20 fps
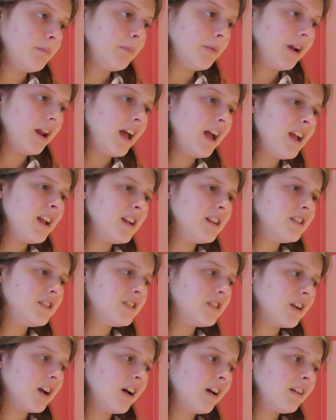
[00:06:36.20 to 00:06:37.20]
ain't
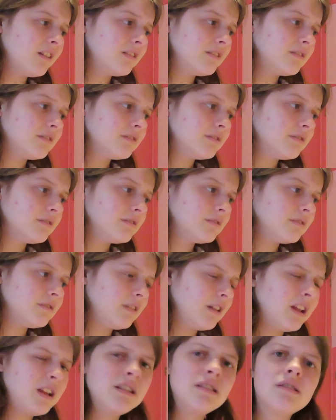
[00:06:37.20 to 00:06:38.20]
shot.
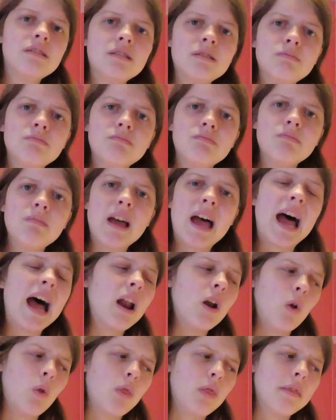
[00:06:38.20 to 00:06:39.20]
Least, I
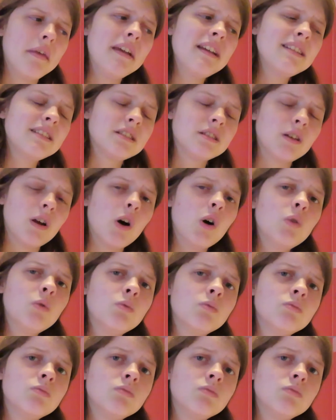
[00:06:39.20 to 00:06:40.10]
don't think so."